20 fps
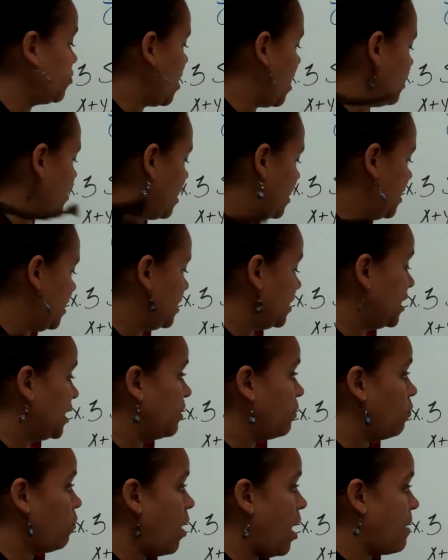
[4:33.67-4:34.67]
yet, I need to
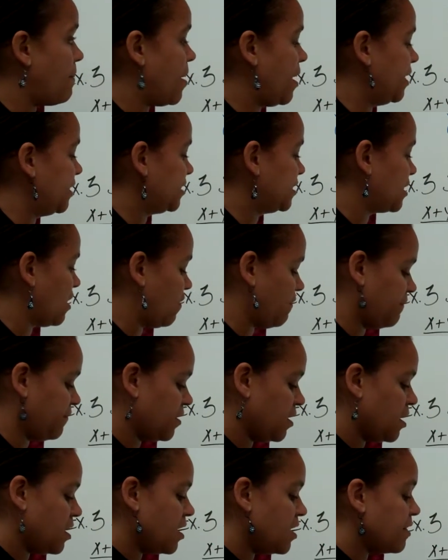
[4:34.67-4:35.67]
get y by itself.
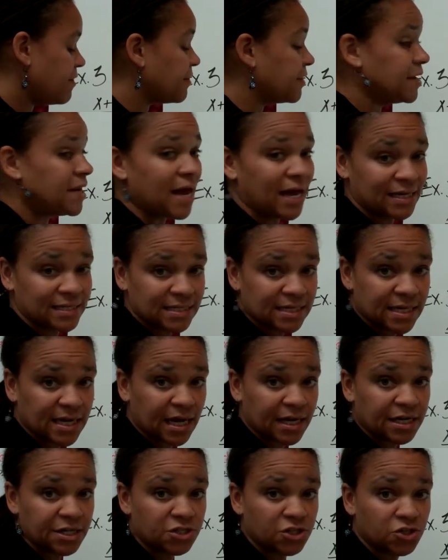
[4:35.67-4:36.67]
The next thing I
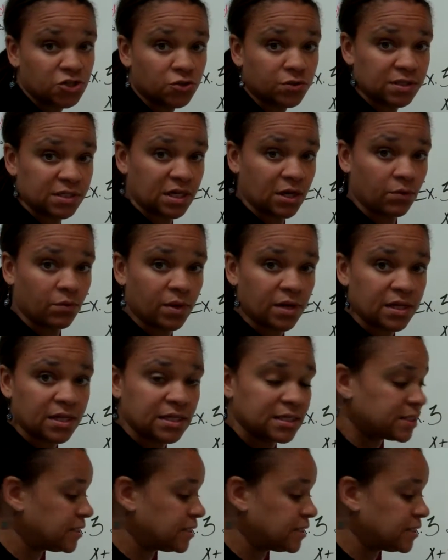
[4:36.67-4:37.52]
need to do is get rid of the